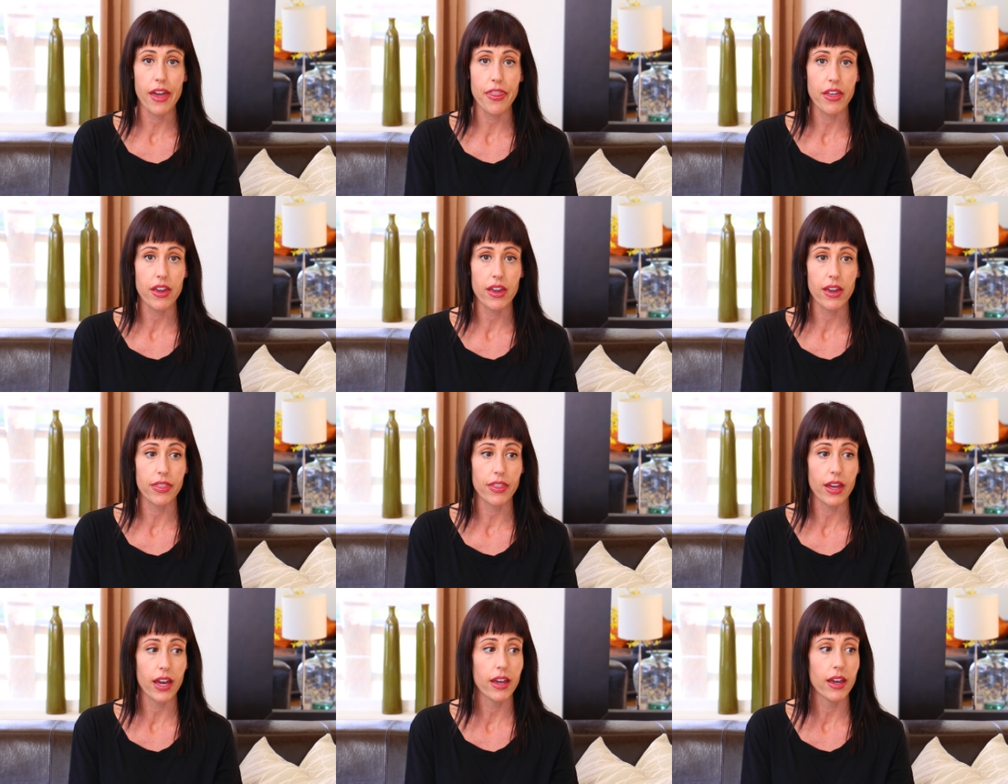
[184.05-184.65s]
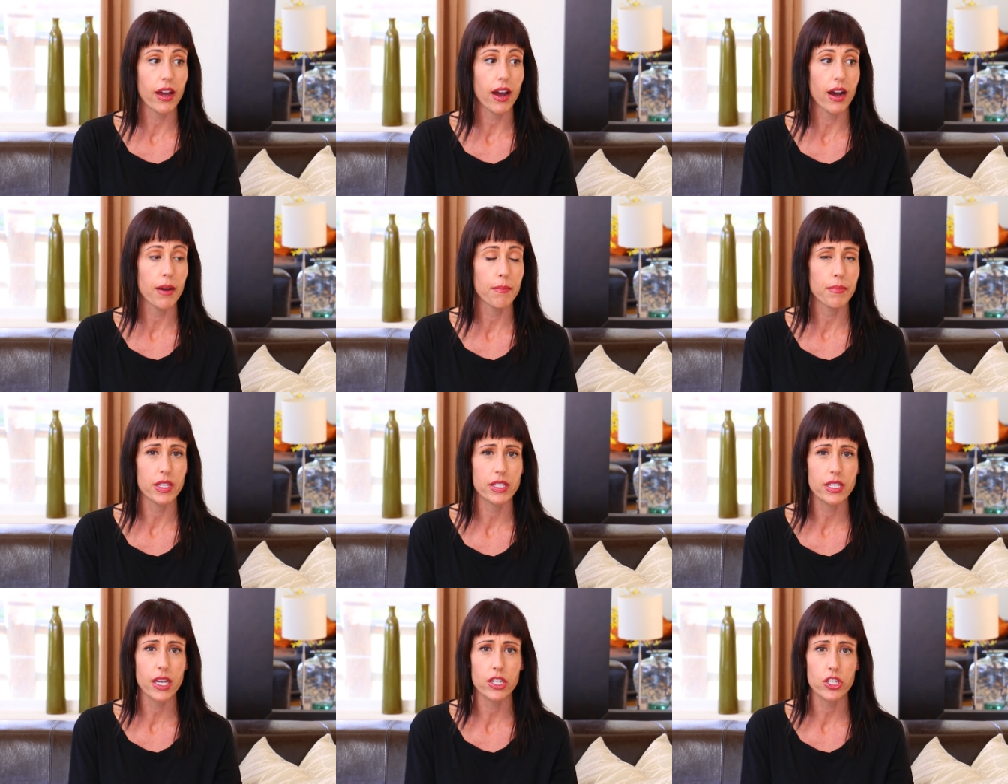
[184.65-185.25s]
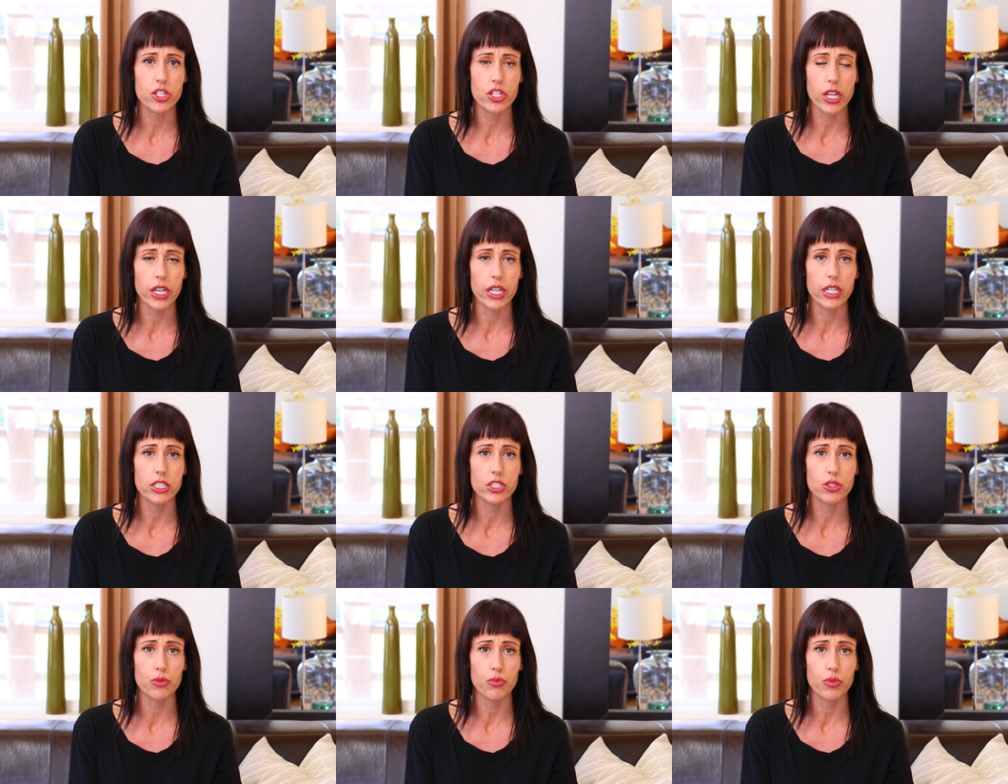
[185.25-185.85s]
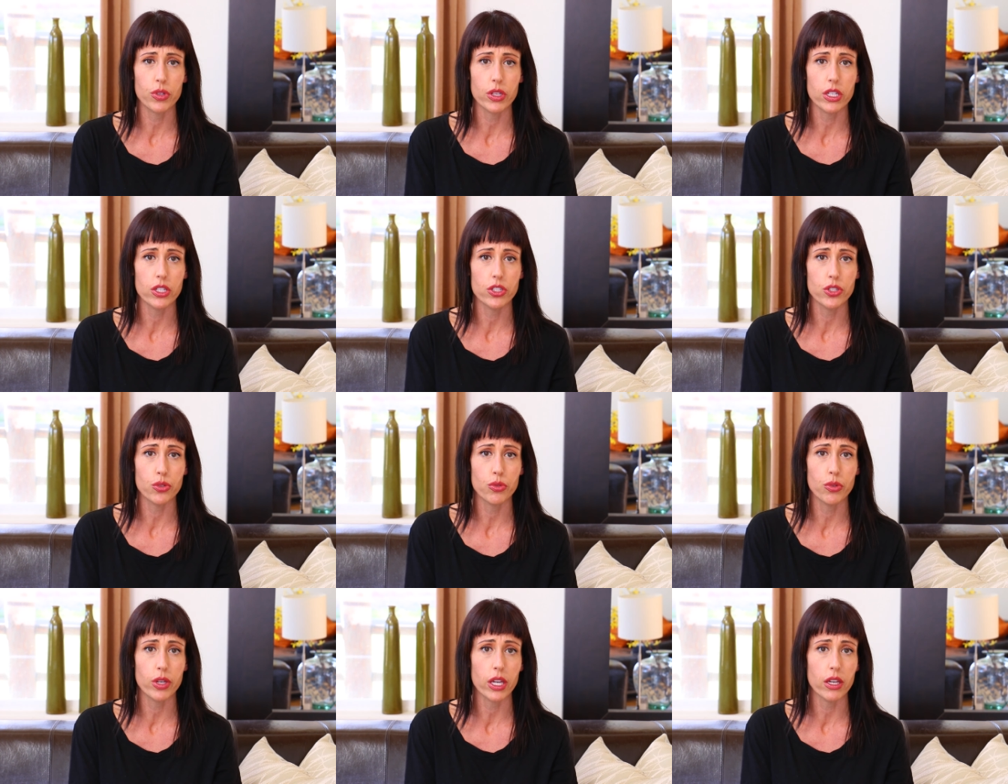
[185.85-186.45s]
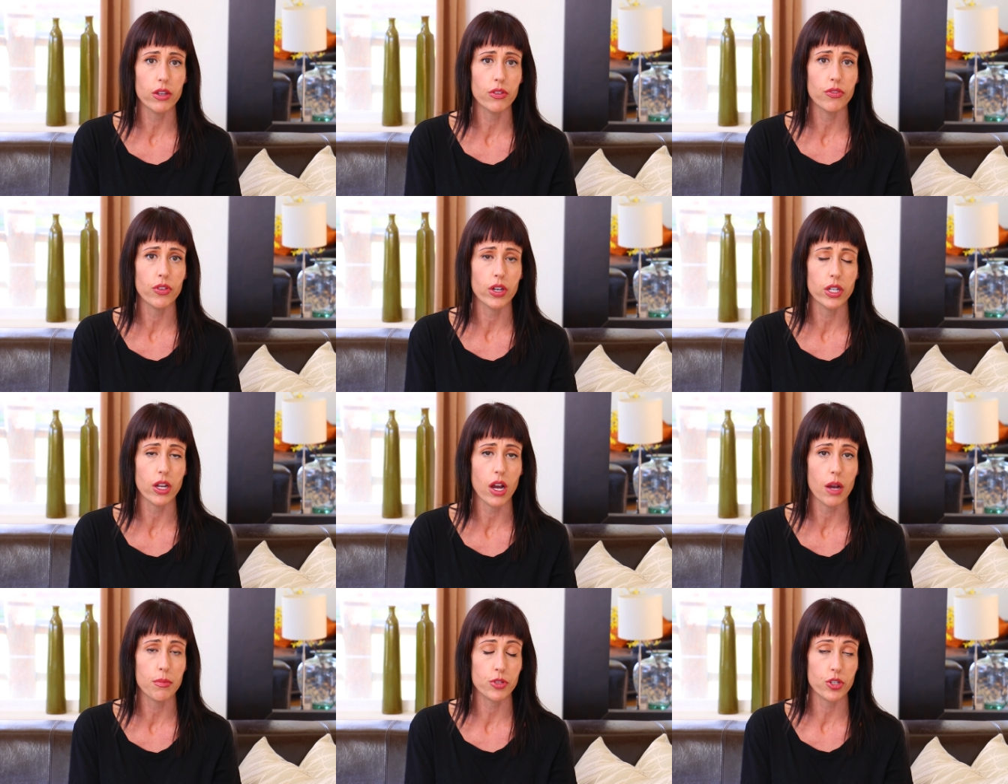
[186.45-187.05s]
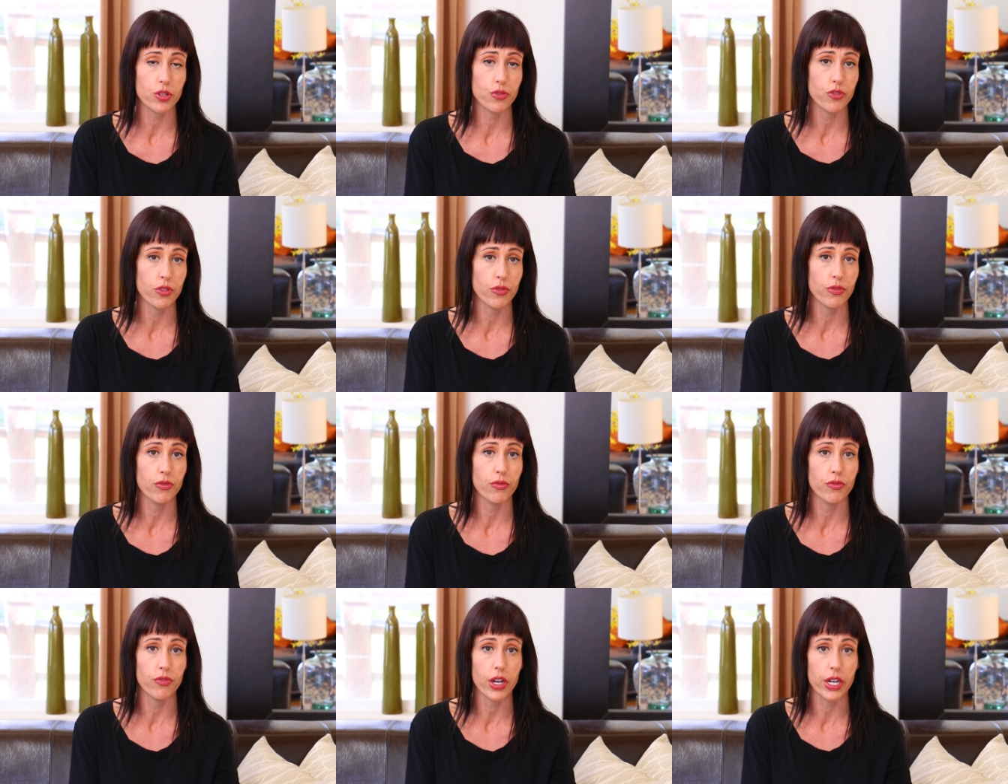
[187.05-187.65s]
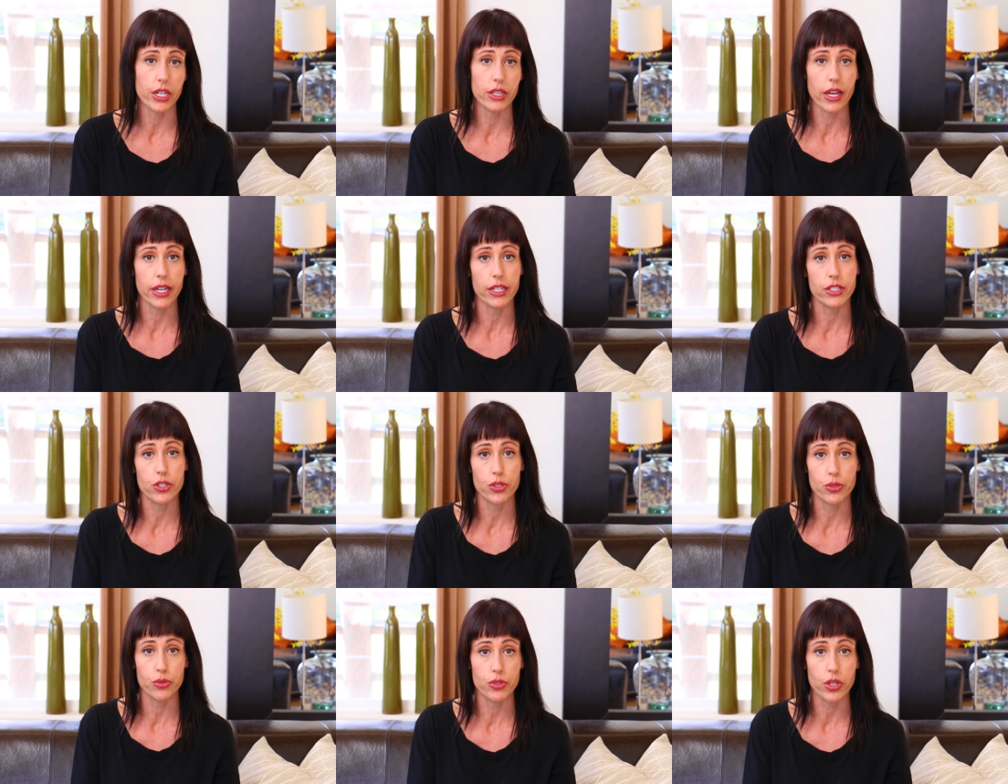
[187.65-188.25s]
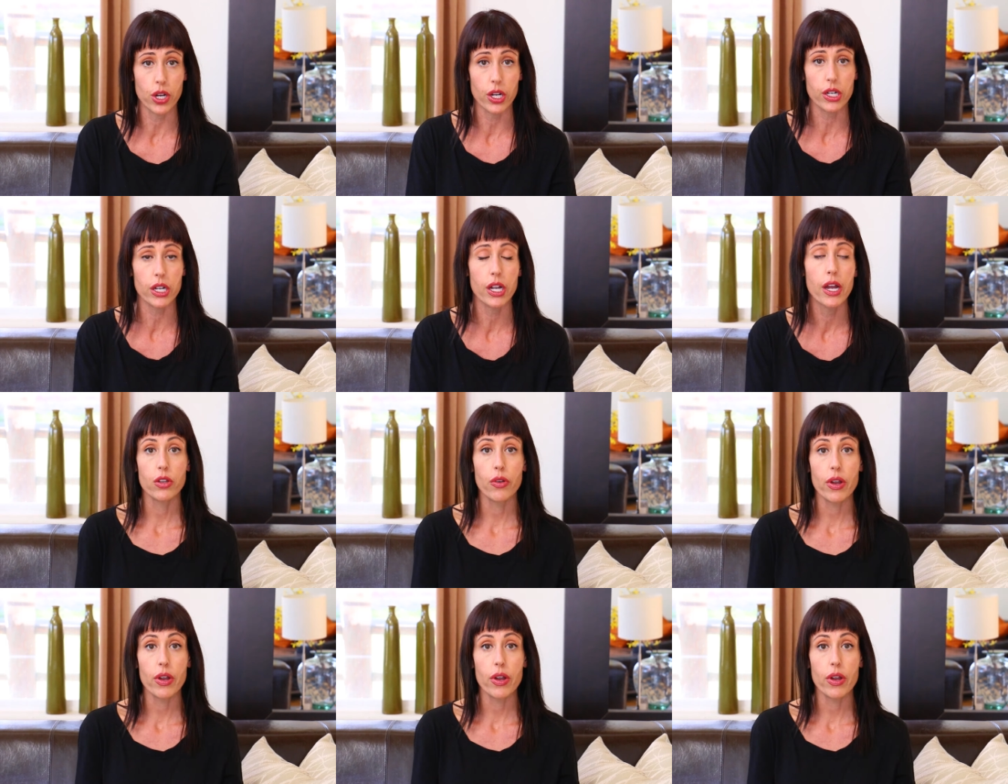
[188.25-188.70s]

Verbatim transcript: I think that the 10 shades really do give an option from very light to dark.